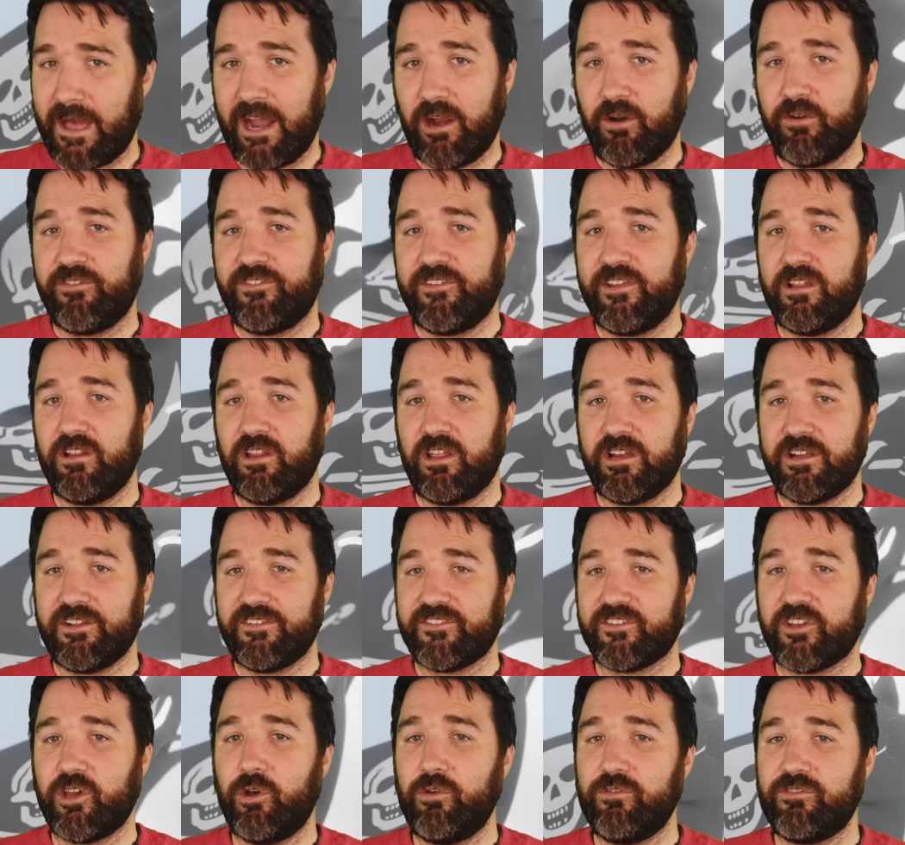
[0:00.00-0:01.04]
piracy along
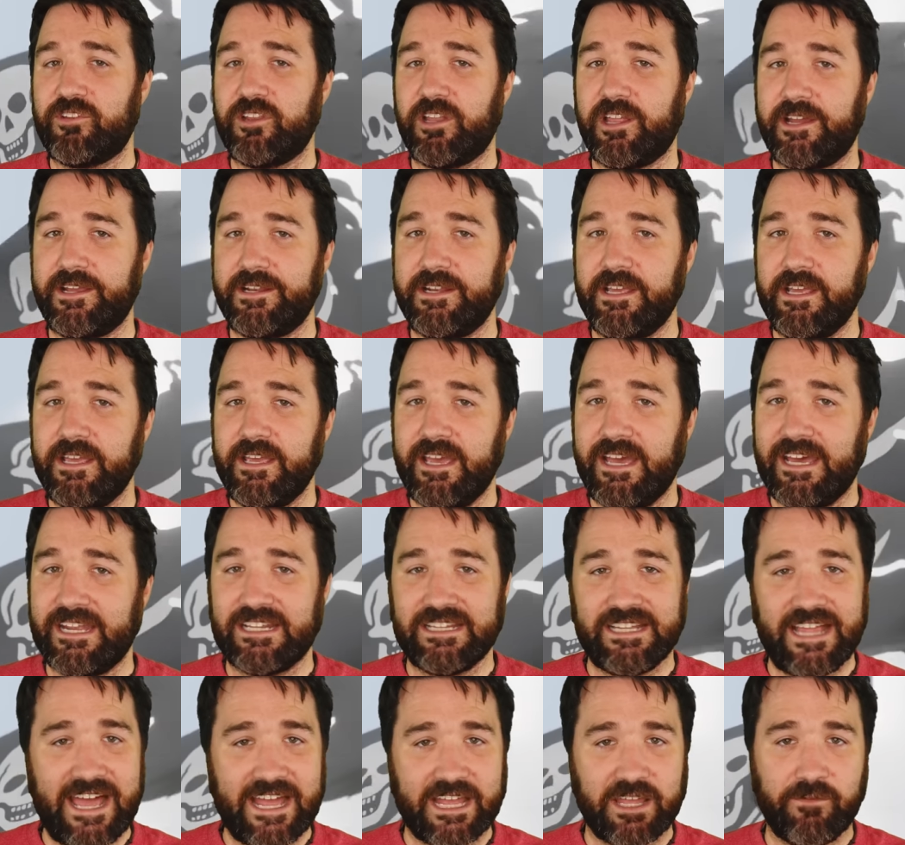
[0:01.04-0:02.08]
its coastline and
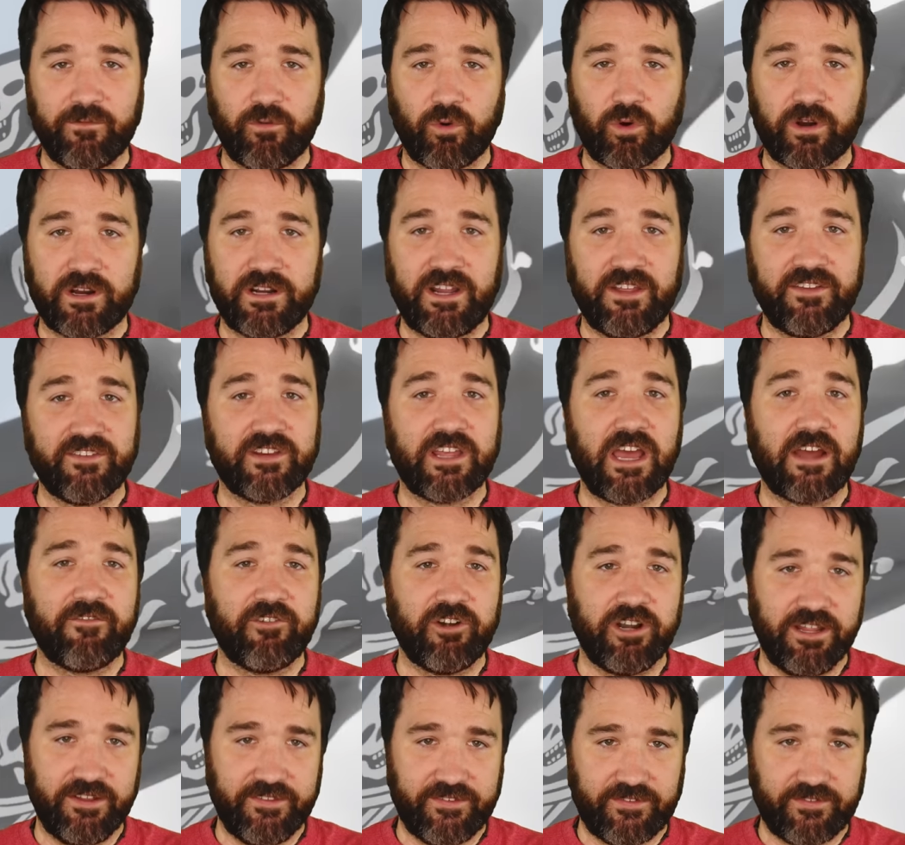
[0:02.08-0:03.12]
a lack of organized
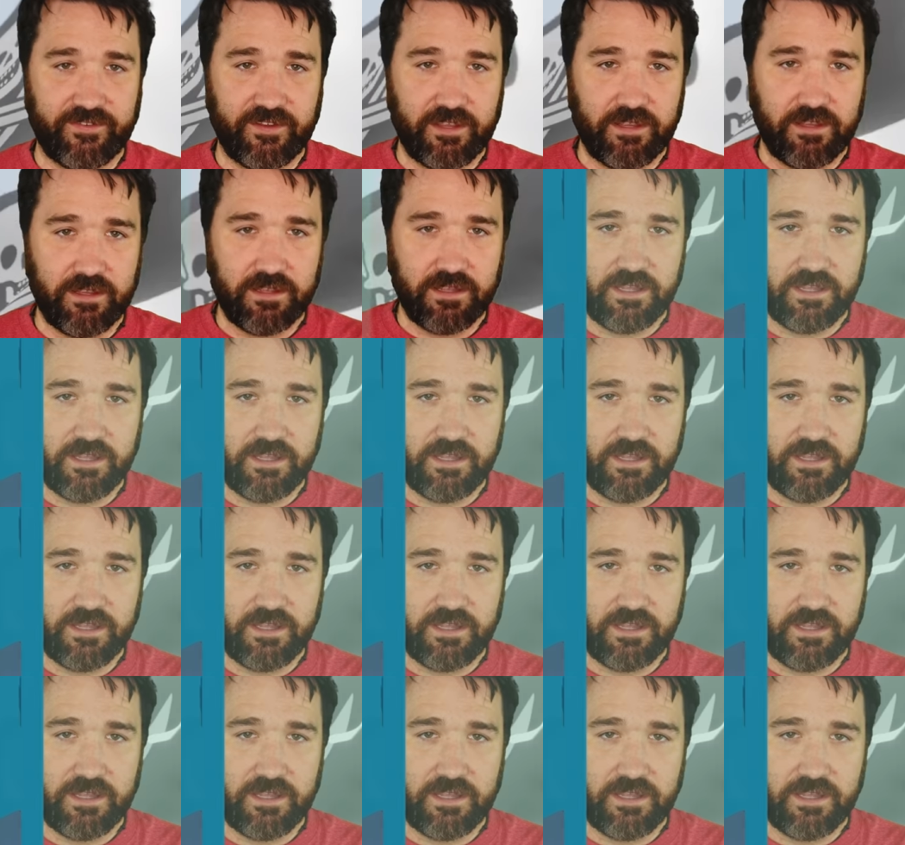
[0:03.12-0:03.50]
governance.